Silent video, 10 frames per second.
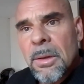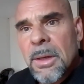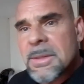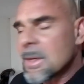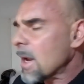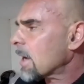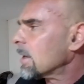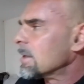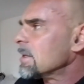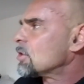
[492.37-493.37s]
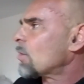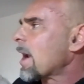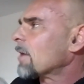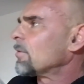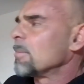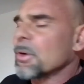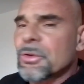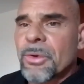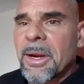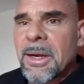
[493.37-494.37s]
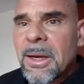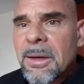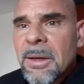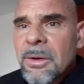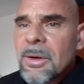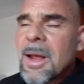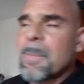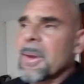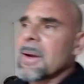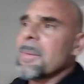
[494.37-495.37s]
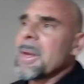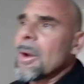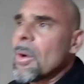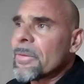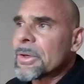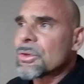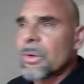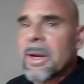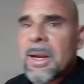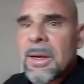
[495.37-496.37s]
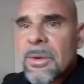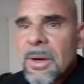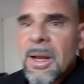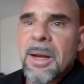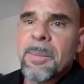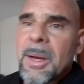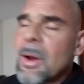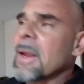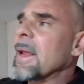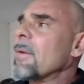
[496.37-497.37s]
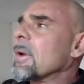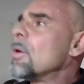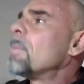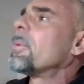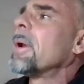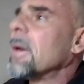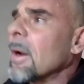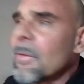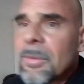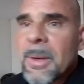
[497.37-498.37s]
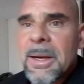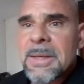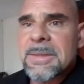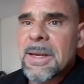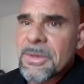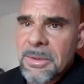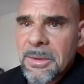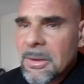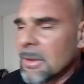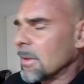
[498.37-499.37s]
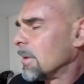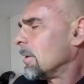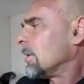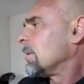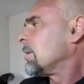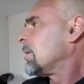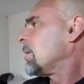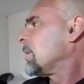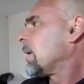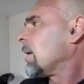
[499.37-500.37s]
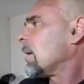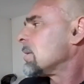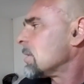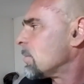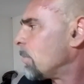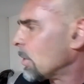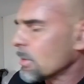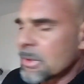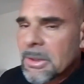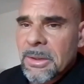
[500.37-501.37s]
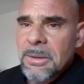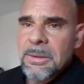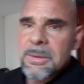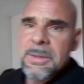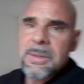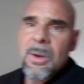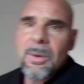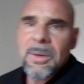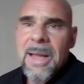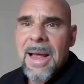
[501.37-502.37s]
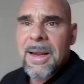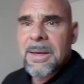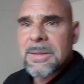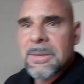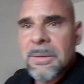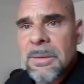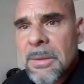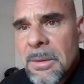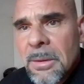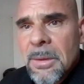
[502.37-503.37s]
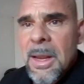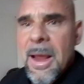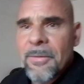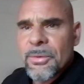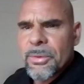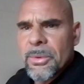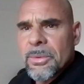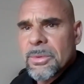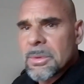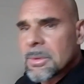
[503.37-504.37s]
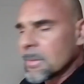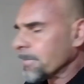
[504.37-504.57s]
It's not going to detract from your training. You're not going to be overtrained. You're not going to be, I can't recuperate now for my next session. Oh my God, such bullshit. Just all lies. Half-truths.